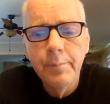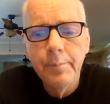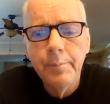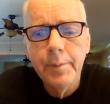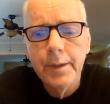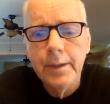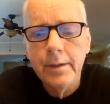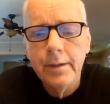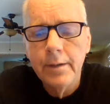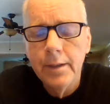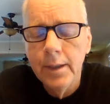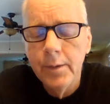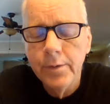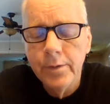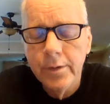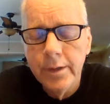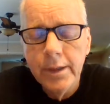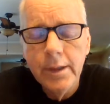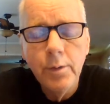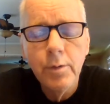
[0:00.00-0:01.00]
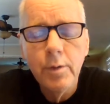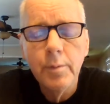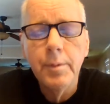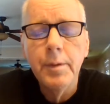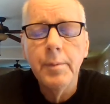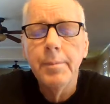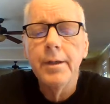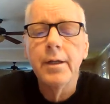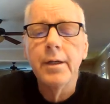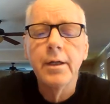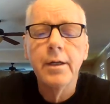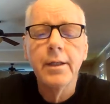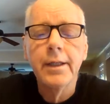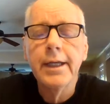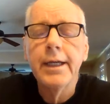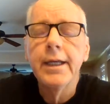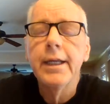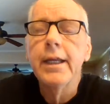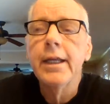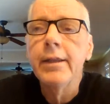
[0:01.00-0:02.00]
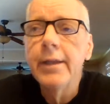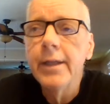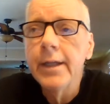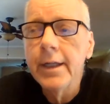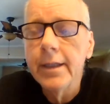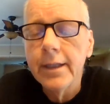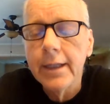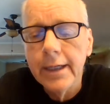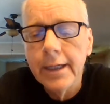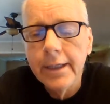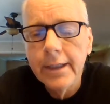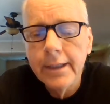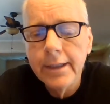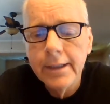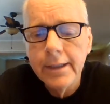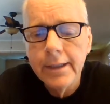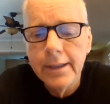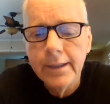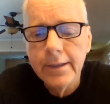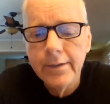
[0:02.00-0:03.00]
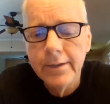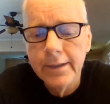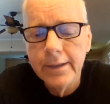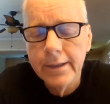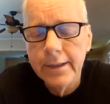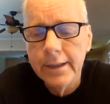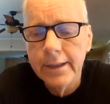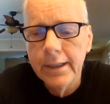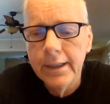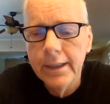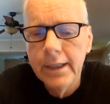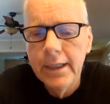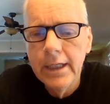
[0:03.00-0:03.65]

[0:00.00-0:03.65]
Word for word: But he was dealing with me about all that, and then at the end, he said,